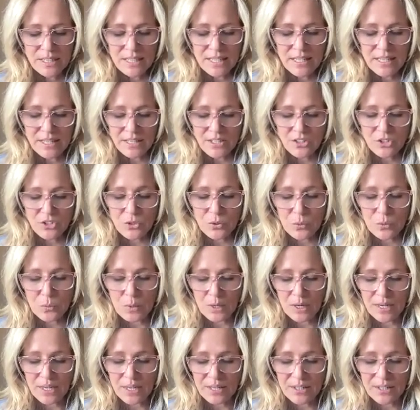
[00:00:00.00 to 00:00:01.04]
Look at the edge of the
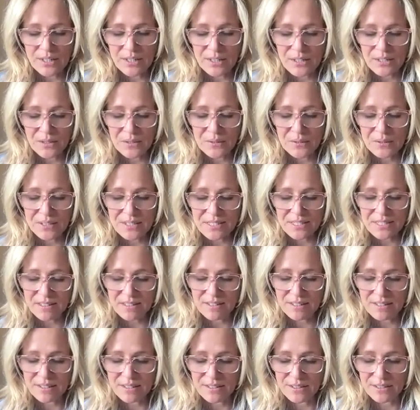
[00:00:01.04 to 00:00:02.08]
water and notice
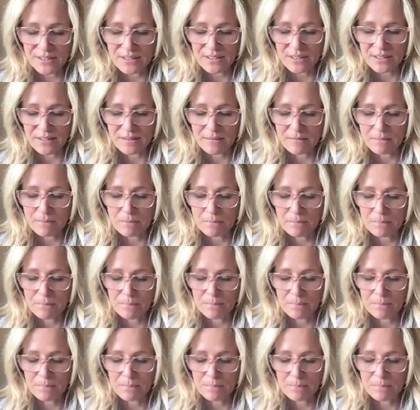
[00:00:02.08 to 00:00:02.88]
the color.